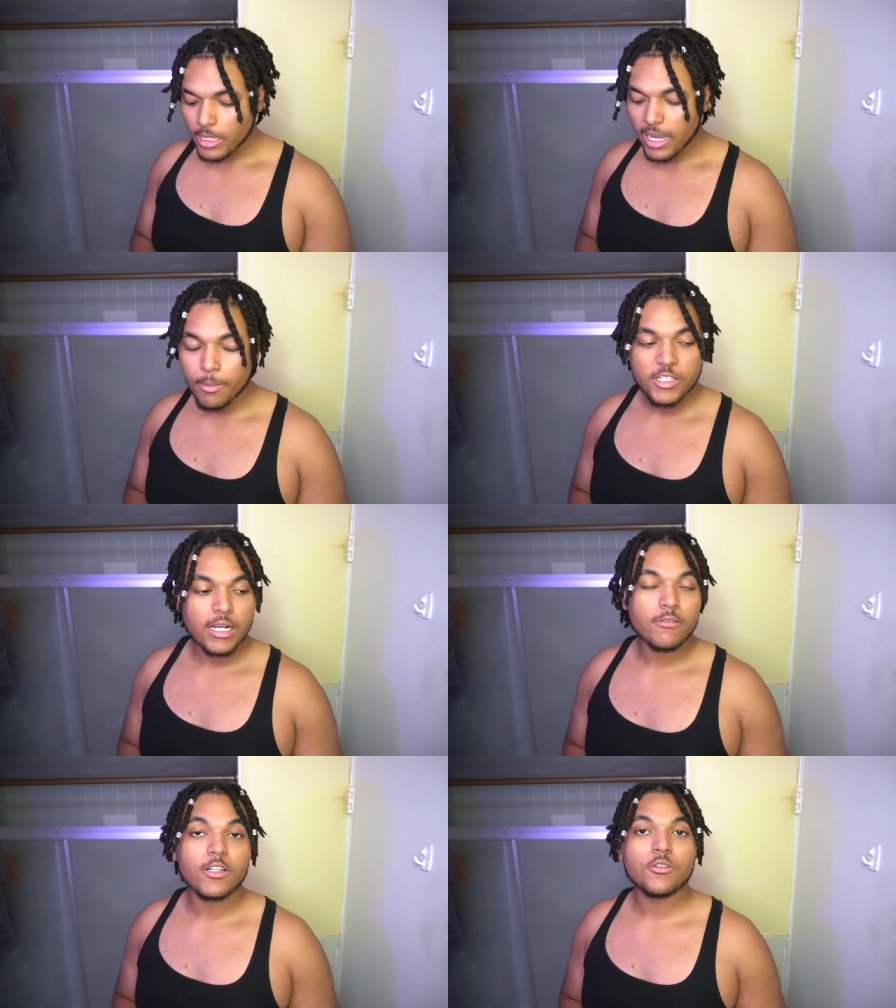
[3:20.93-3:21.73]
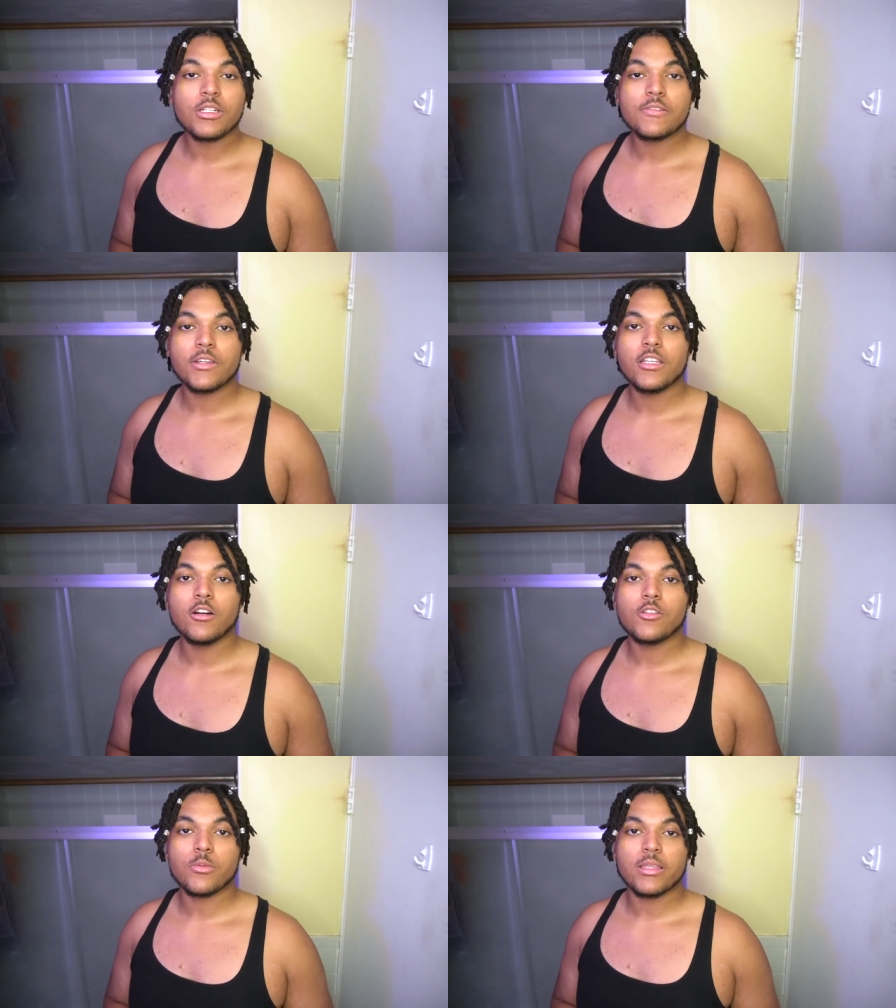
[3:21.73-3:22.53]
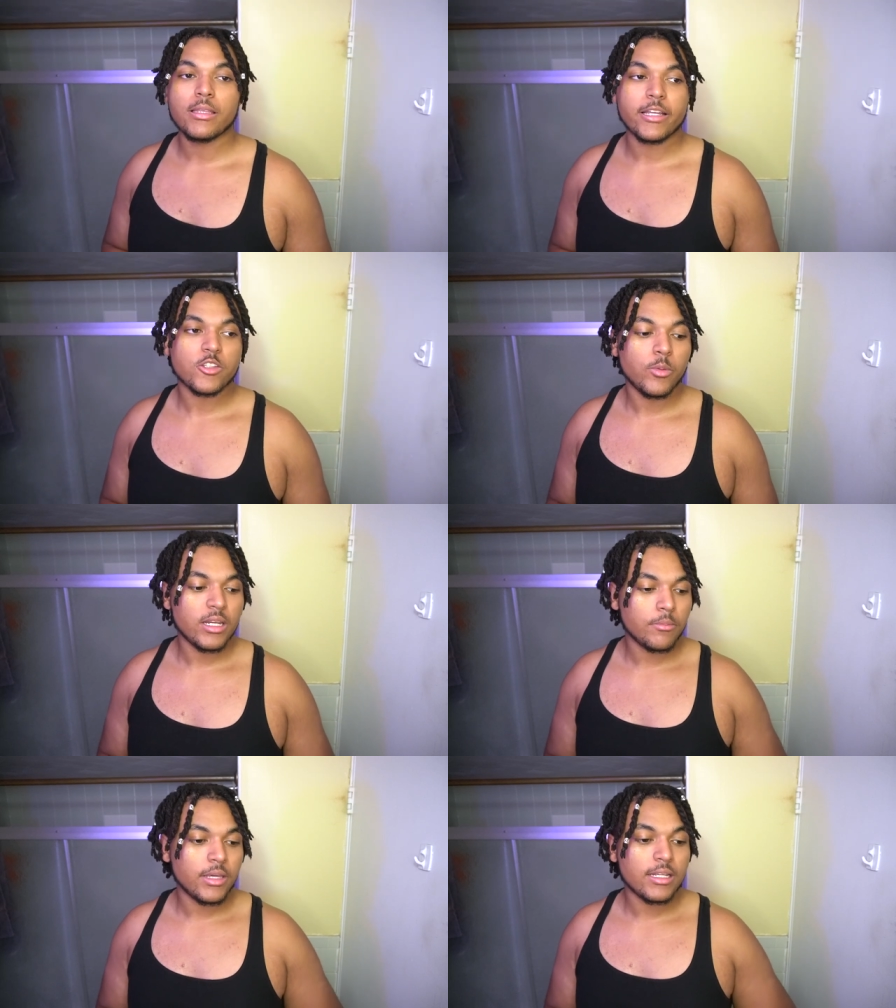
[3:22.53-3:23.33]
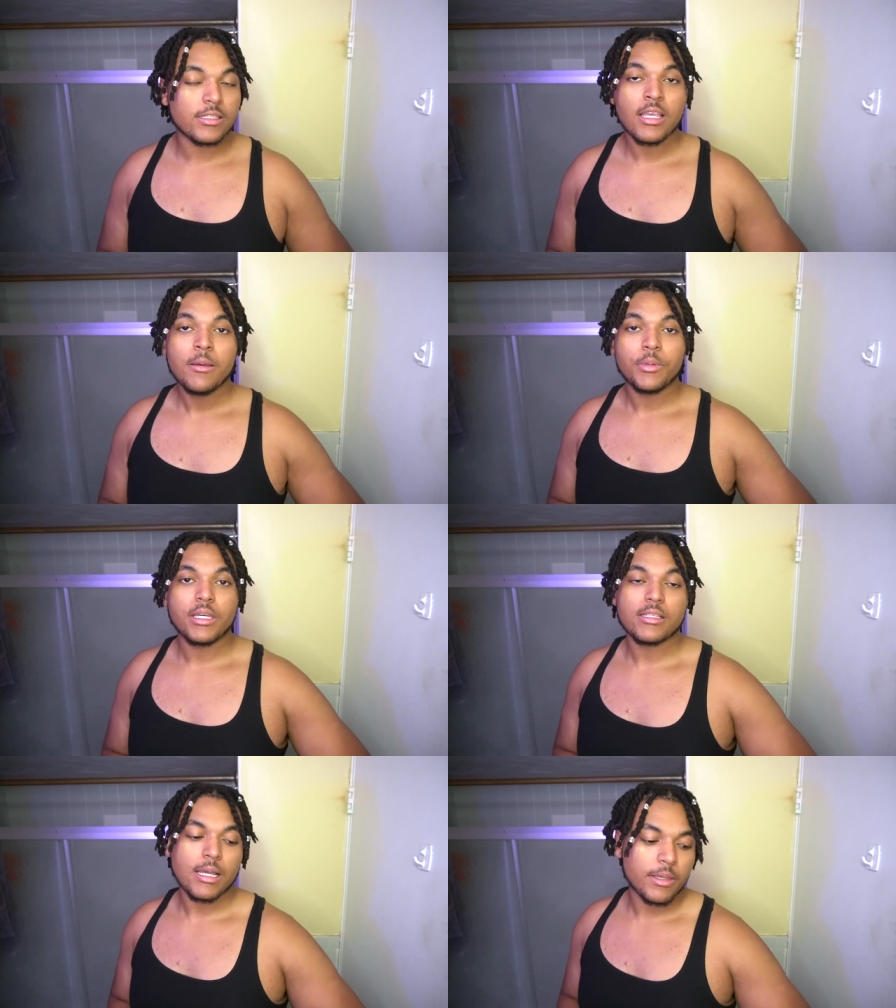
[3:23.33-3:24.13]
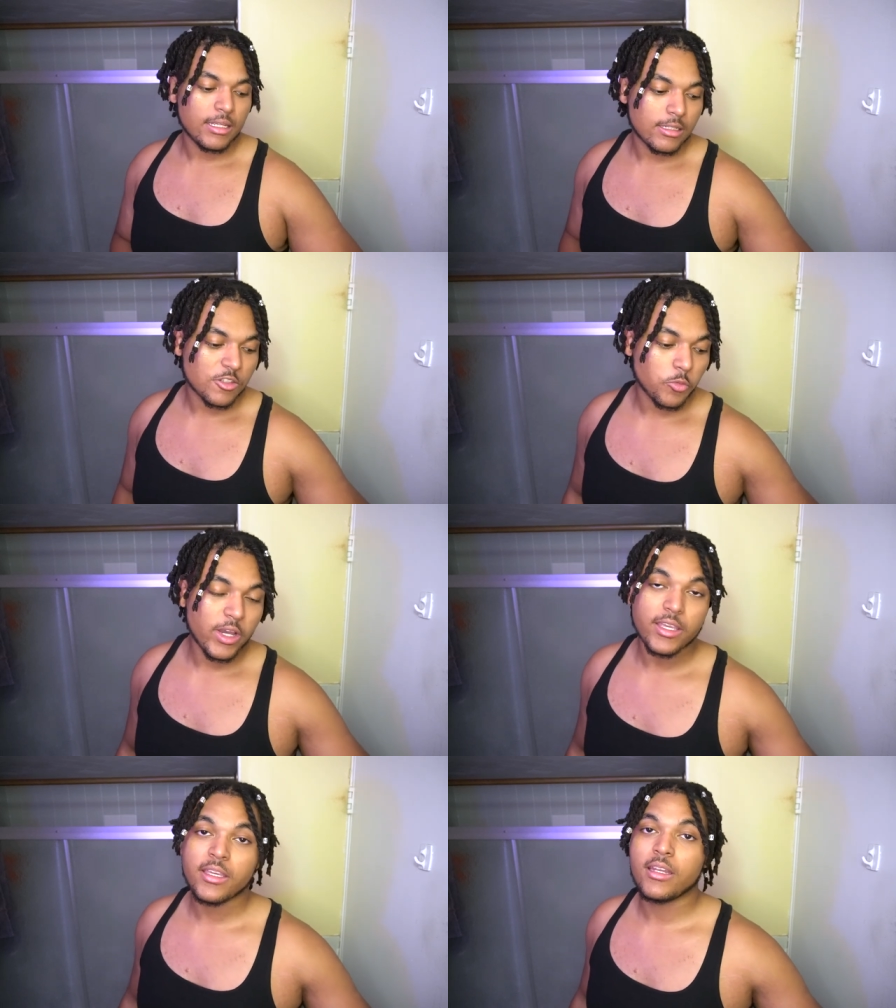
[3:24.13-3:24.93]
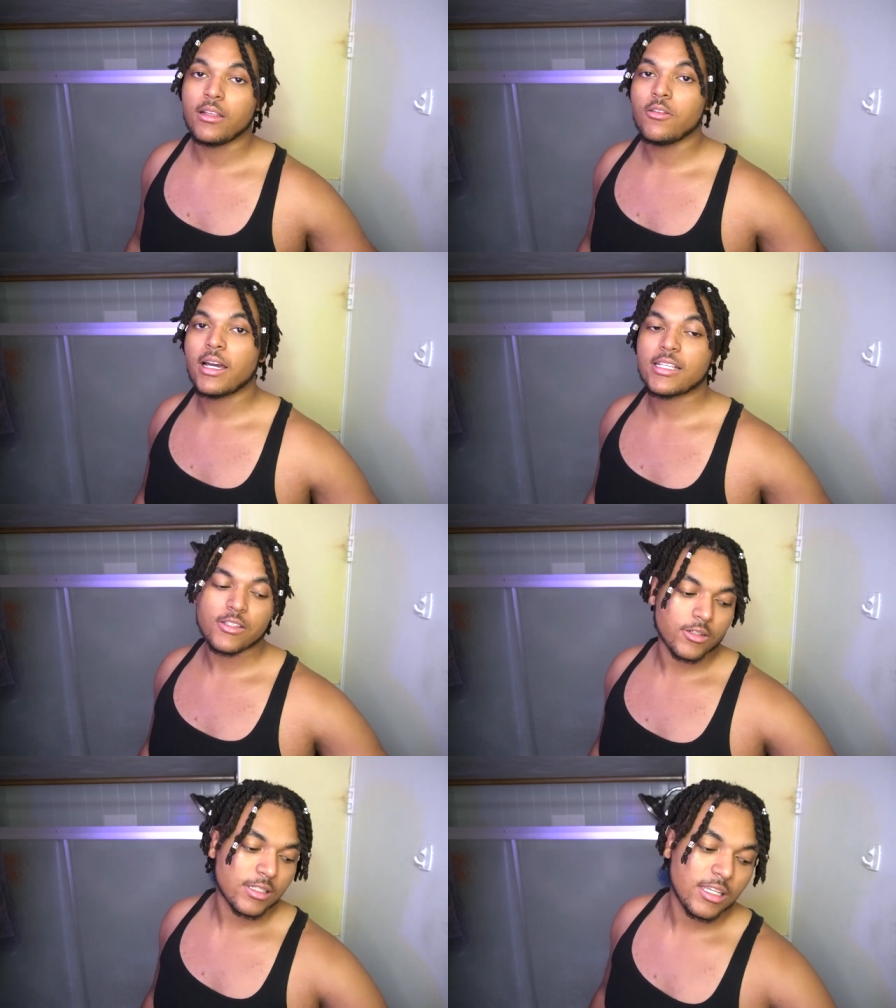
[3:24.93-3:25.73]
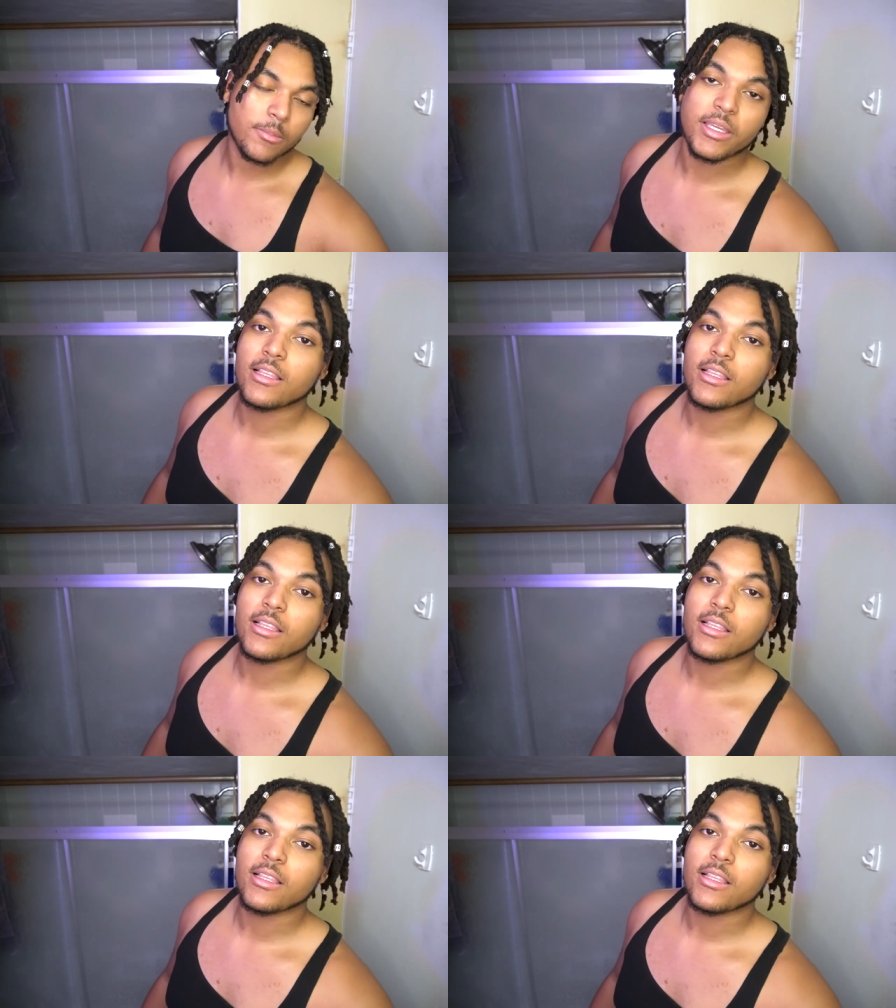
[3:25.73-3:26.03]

I'll be trying to run through these videos within like twenty minutes because I get to sweating and you guys start seeing me